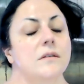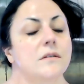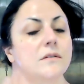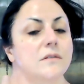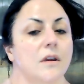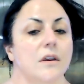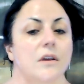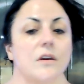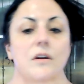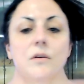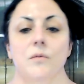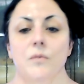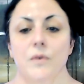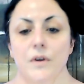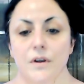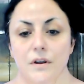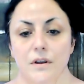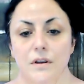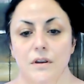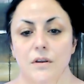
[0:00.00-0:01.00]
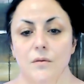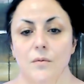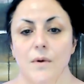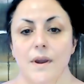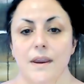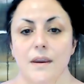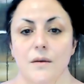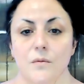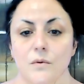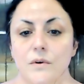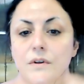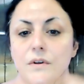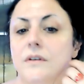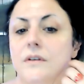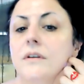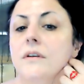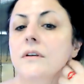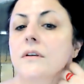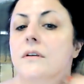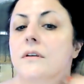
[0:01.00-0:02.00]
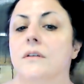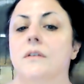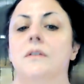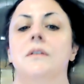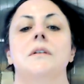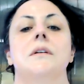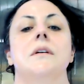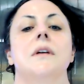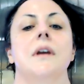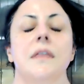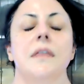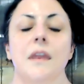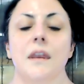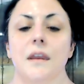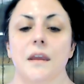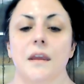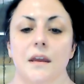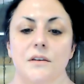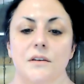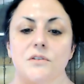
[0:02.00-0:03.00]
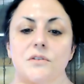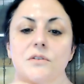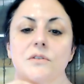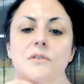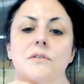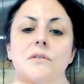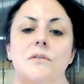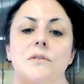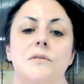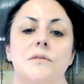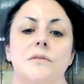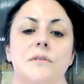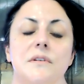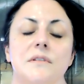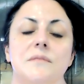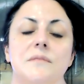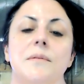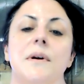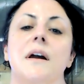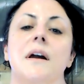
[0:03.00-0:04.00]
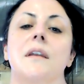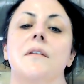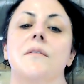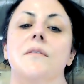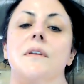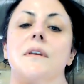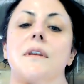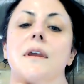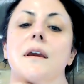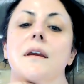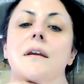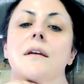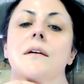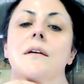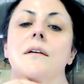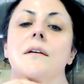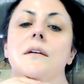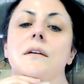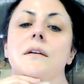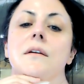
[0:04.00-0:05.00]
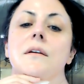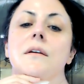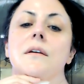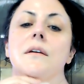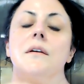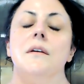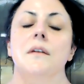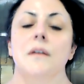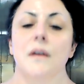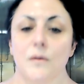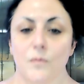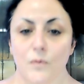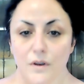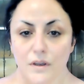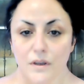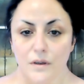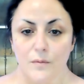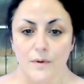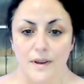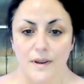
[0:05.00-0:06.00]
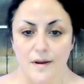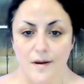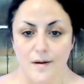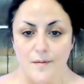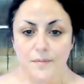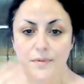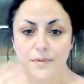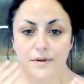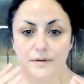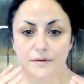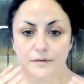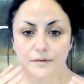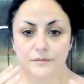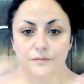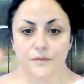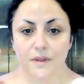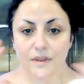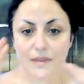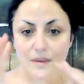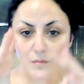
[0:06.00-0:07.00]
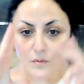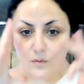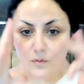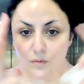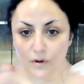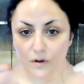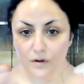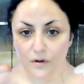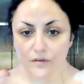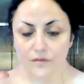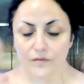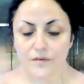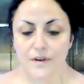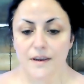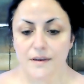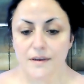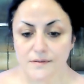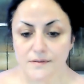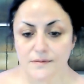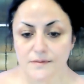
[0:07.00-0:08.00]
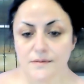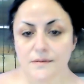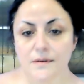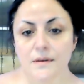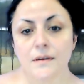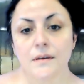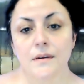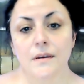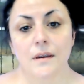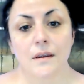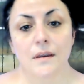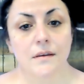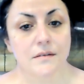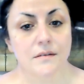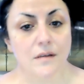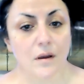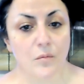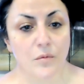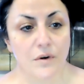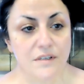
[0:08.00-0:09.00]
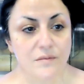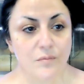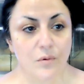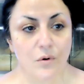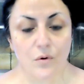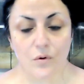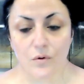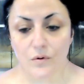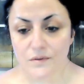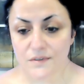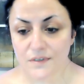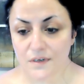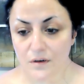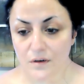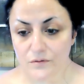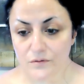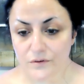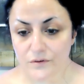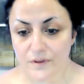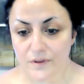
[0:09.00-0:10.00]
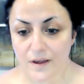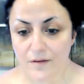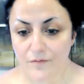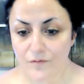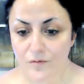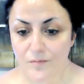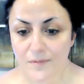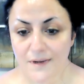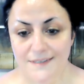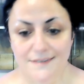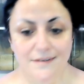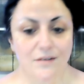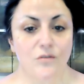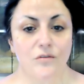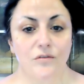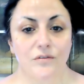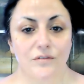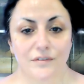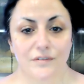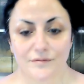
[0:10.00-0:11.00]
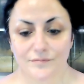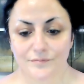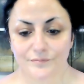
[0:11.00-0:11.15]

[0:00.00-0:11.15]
so you're going to work your way inward and then get to this part of the neck and work your way up. And then we'll work on the face. So I'll press pause and I'll do that for myself.